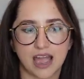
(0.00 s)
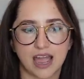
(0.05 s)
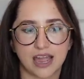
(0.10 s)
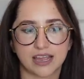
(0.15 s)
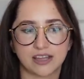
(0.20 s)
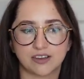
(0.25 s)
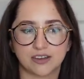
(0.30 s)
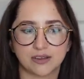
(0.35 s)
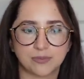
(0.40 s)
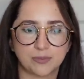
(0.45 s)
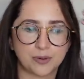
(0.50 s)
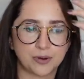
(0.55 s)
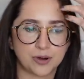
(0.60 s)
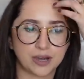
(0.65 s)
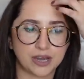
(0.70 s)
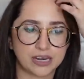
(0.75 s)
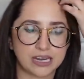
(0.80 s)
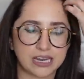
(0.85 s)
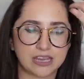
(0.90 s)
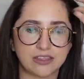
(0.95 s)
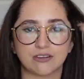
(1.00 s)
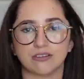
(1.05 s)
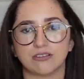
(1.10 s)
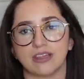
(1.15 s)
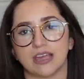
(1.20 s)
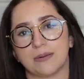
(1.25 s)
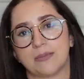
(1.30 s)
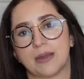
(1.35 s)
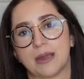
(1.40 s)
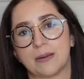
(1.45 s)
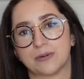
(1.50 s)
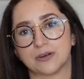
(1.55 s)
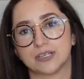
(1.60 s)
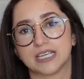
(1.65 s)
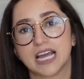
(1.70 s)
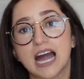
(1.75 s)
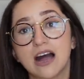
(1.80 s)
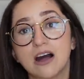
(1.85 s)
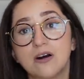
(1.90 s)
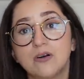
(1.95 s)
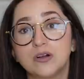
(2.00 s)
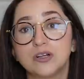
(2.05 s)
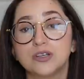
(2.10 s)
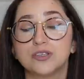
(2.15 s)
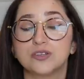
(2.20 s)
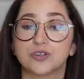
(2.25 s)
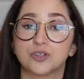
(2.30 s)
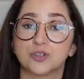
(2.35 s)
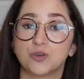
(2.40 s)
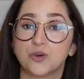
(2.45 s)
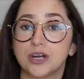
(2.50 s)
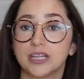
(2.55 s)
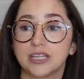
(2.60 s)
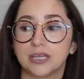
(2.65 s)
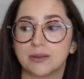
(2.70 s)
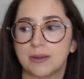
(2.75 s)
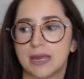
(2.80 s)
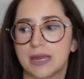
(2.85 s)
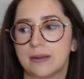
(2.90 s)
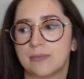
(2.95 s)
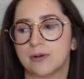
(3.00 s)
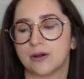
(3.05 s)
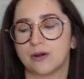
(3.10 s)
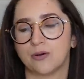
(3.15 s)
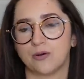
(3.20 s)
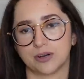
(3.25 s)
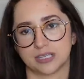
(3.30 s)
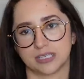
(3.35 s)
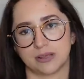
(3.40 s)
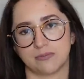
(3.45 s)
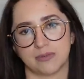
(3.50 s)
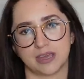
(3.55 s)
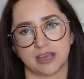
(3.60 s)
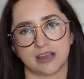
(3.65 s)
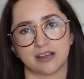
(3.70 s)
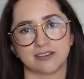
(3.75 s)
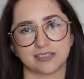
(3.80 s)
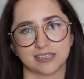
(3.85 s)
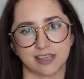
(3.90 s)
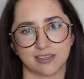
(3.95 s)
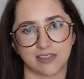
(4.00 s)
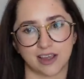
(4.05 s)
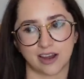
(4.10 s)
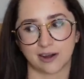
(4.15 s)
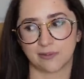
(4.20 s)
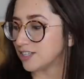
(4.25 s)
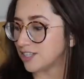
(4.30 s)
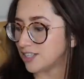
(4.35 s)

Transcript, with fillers: I could put either like paper towels or toilet paper or something else in there.